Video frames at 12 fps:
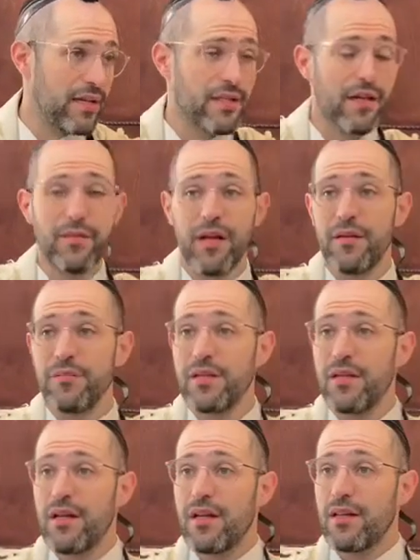Sometimes
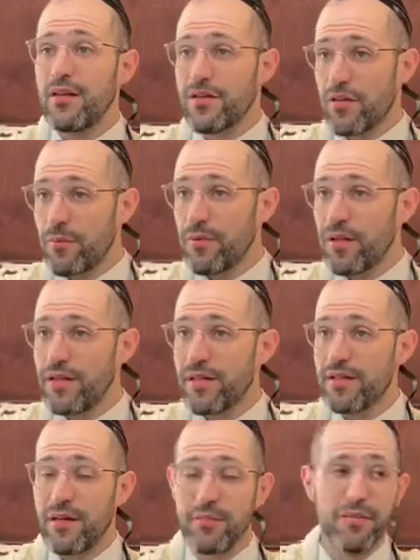there's turbulence,
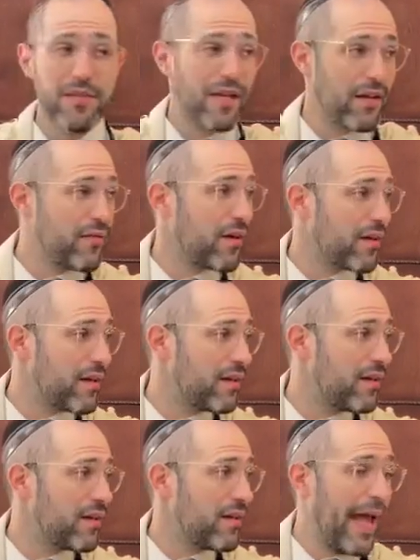and sometimes they get very
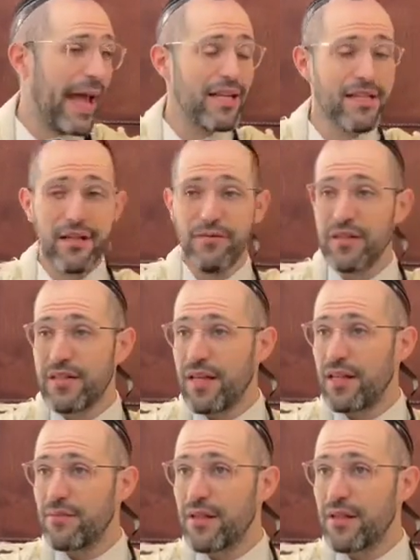antsy if you stand up.